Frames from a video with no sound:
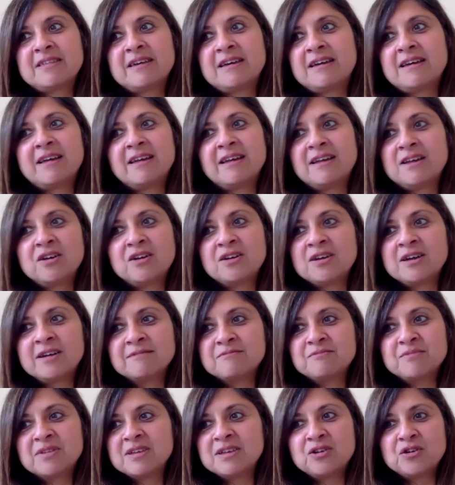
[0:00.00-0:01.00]

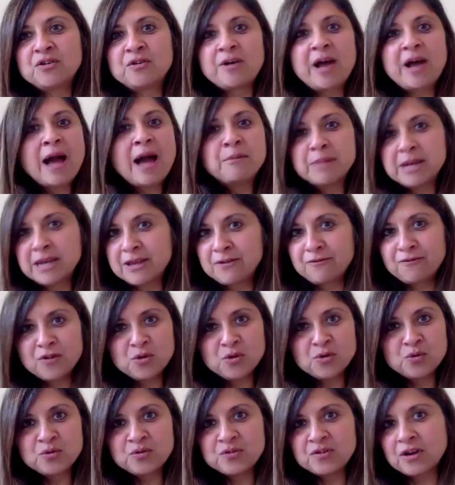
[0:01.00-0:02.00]
you know, how many
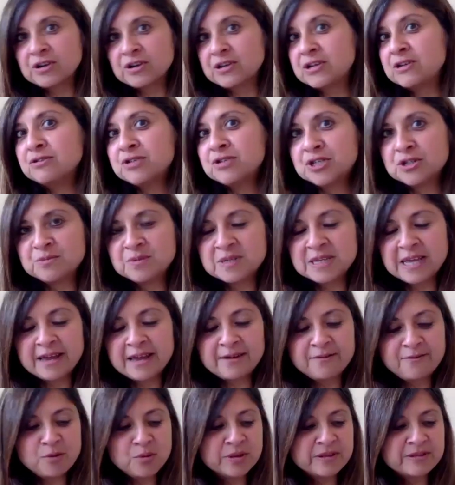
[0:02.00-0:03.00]
views on YouTube, say
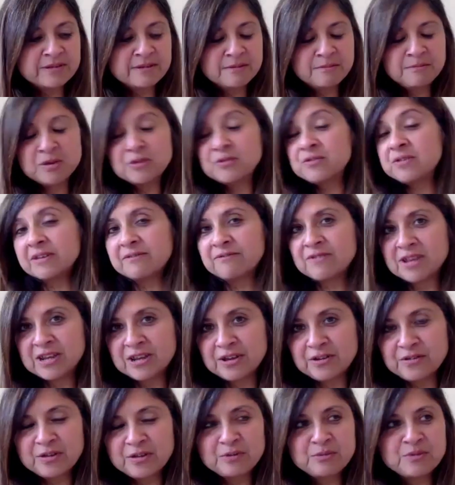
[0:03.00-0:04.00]
if it was a music
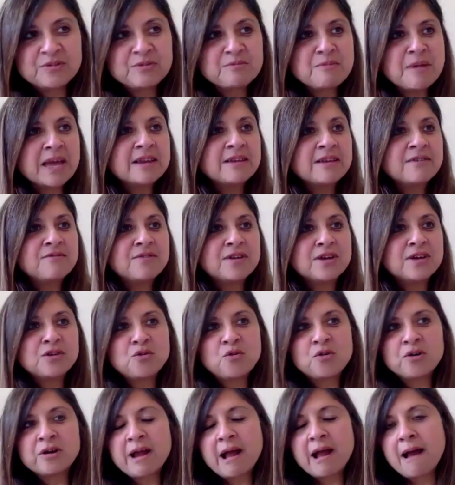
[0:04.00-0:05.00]
video that was made of it,
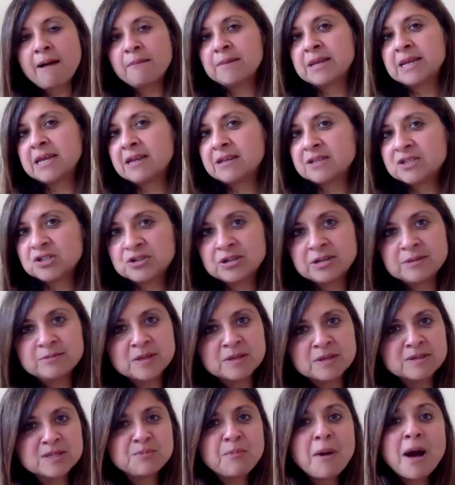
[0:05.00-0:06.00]
or how many streams
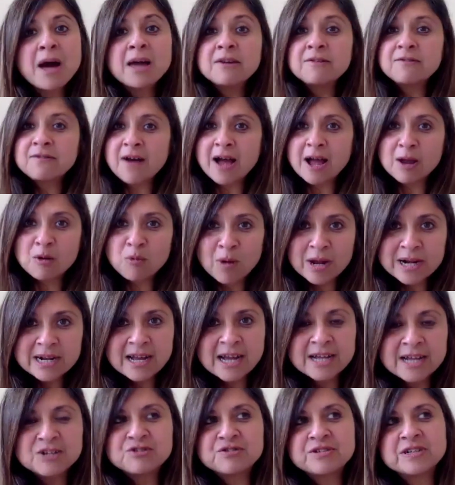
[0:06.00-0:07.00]
on Spotify, what
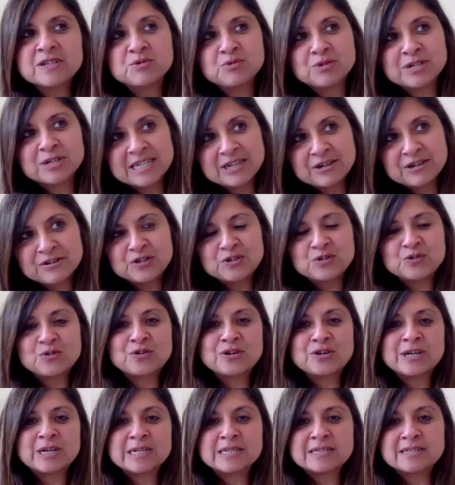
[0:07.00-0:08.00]
countries, what
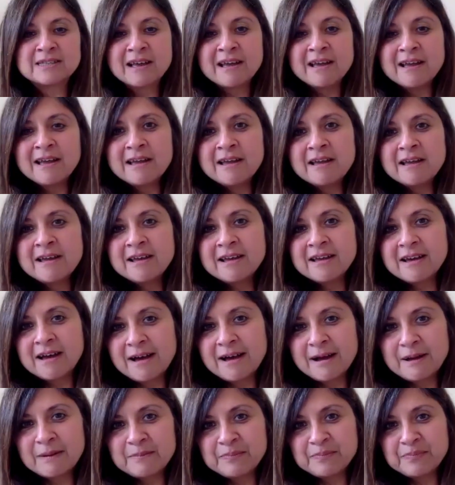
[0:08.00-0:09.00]
territories,
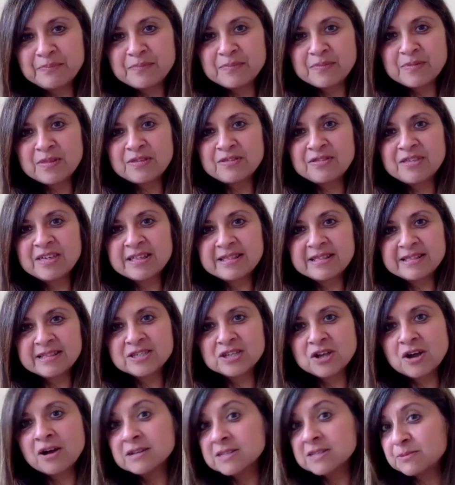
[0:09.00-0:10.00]
that the
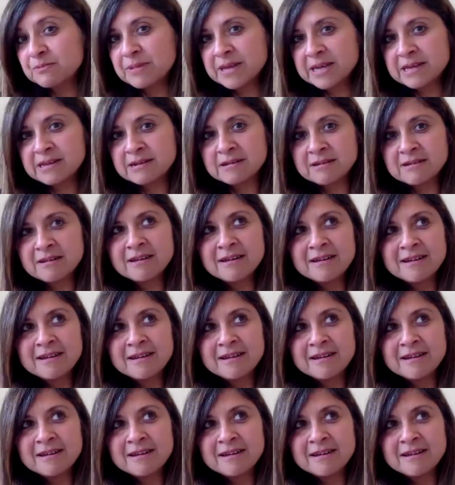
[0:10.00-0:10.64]
song's been,